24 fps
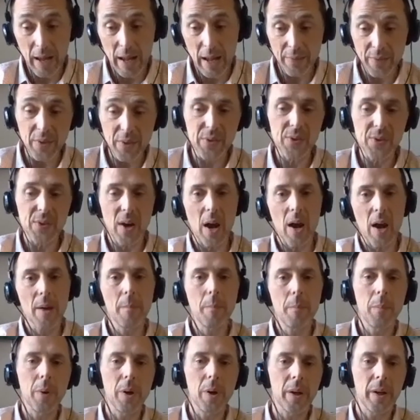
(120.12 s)
at this
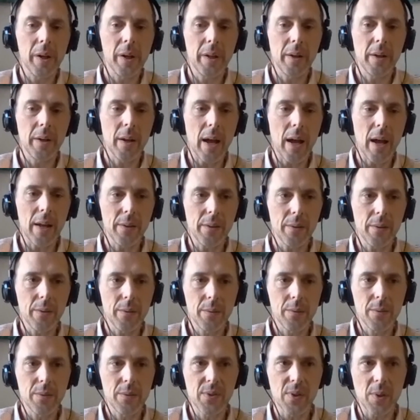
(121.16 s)
time, but at
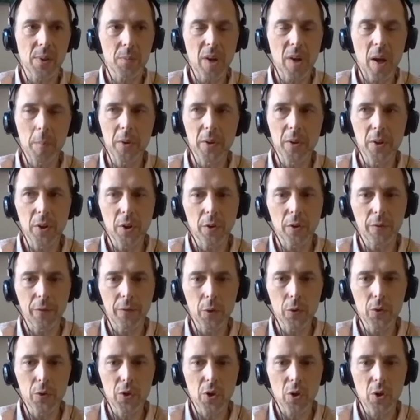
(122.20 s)
sometime in the near
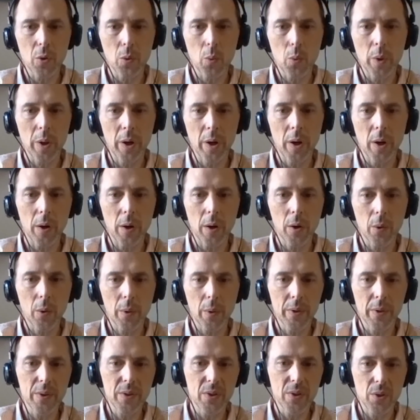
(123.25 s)
future, we are
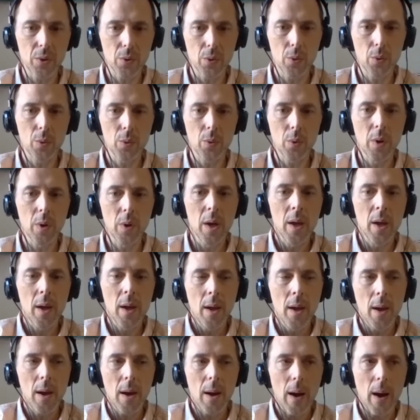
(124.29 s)
going to
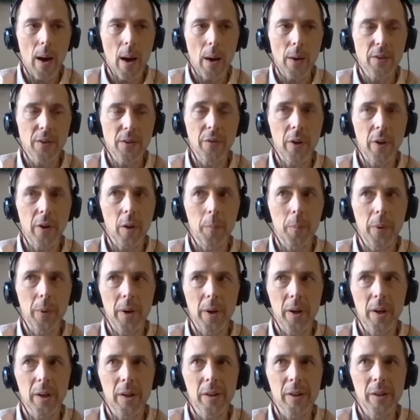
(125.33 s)
develop
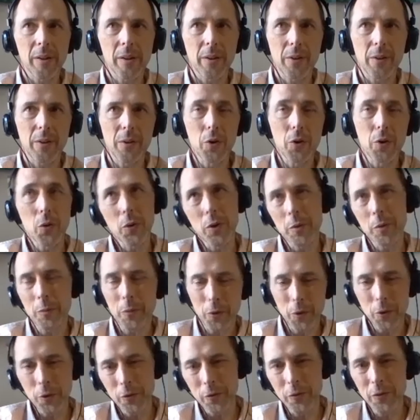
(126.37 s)
a new and
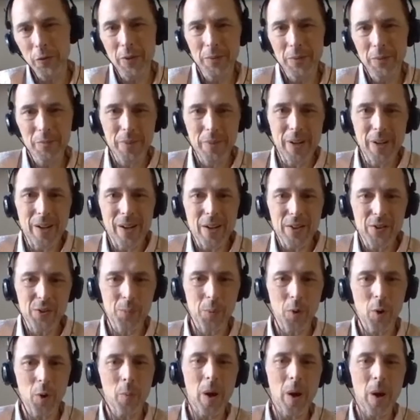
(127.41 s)
improved
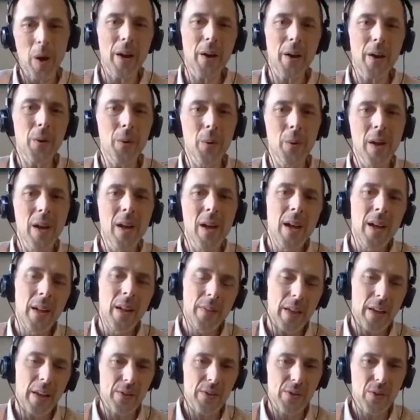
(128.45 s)
PNS Probio
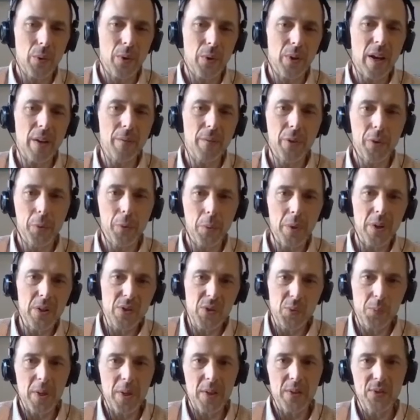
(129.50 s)
that is going to have three
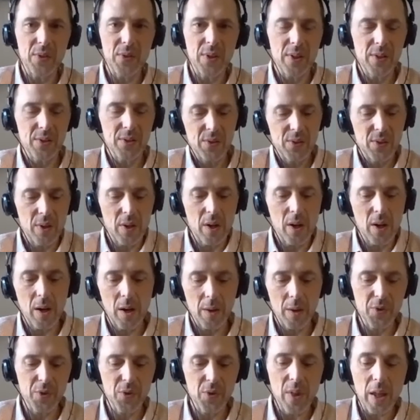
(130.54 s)
species.
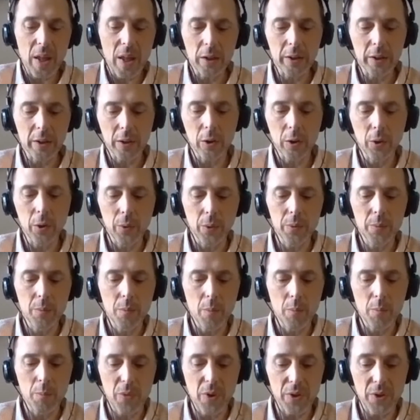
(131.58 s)
So that'll include
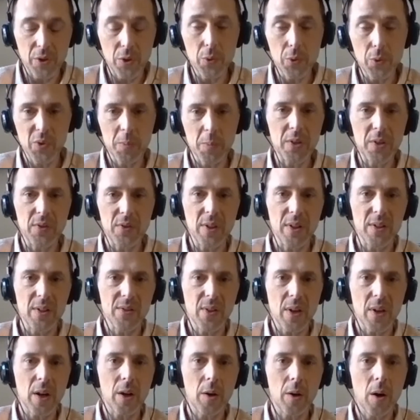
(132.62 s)
the two species
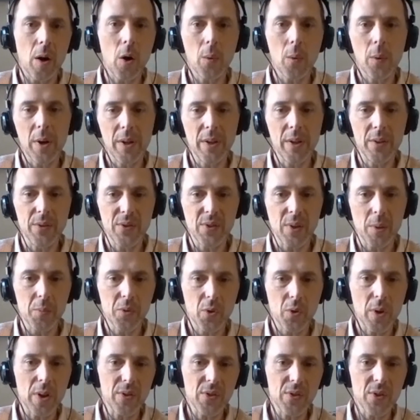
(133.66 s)
that are already in
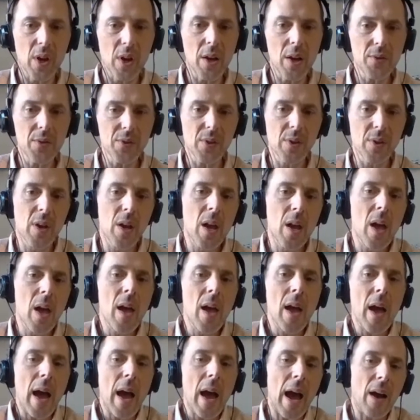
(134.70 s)
substrate sauce.
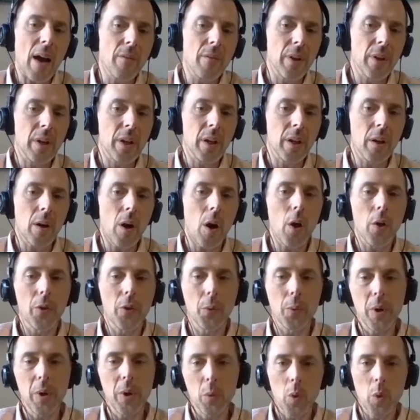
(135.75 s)
Mm-hmm. Having all
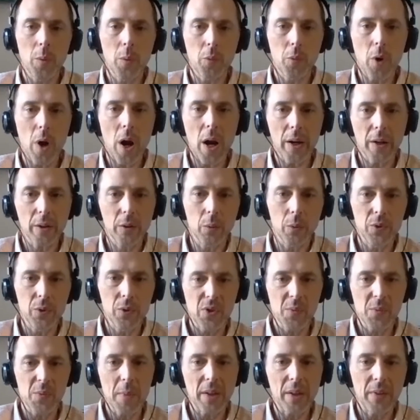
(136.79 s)
three in one product will
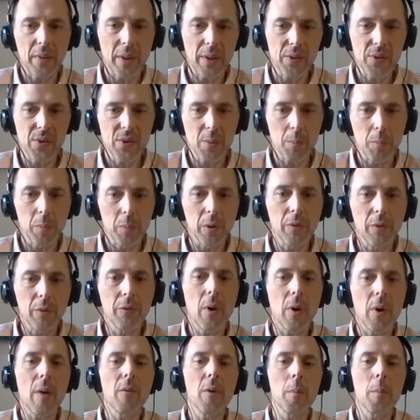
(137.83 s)
just make things simpler
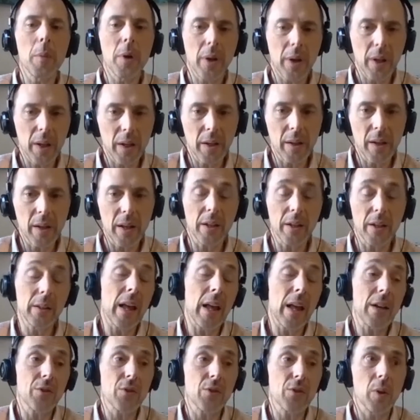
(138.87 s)
for everybody. And
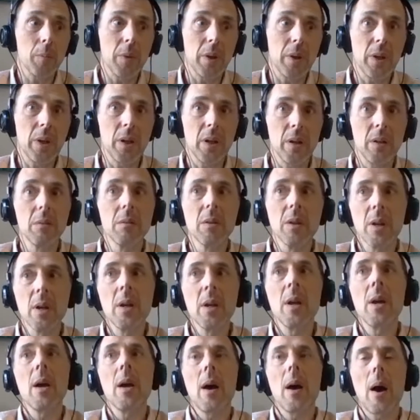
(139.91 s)
it'll actually be
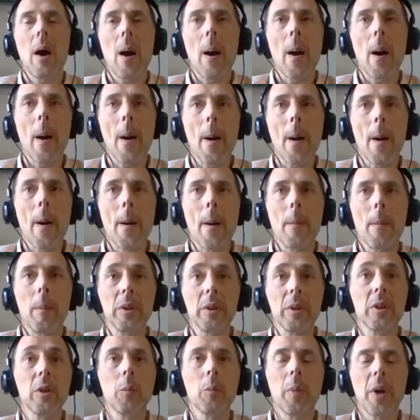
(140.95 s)
a
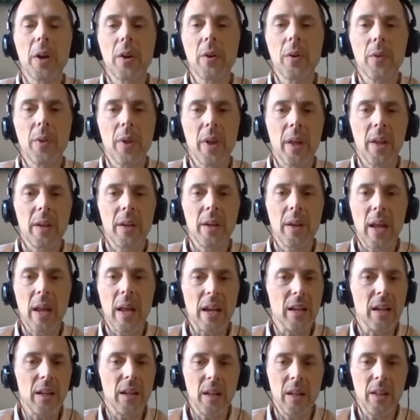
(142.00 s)
little better than
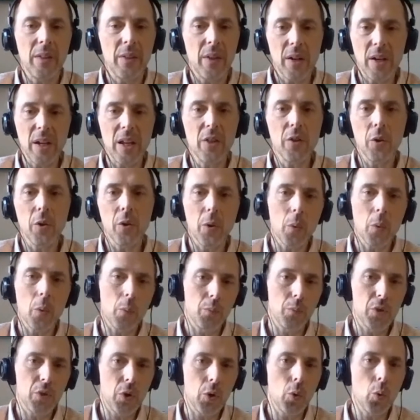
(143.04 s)
either of the
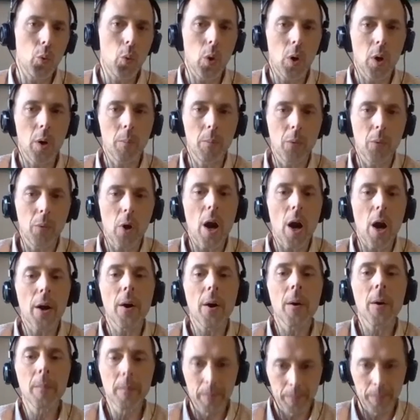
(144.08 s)
two were prior.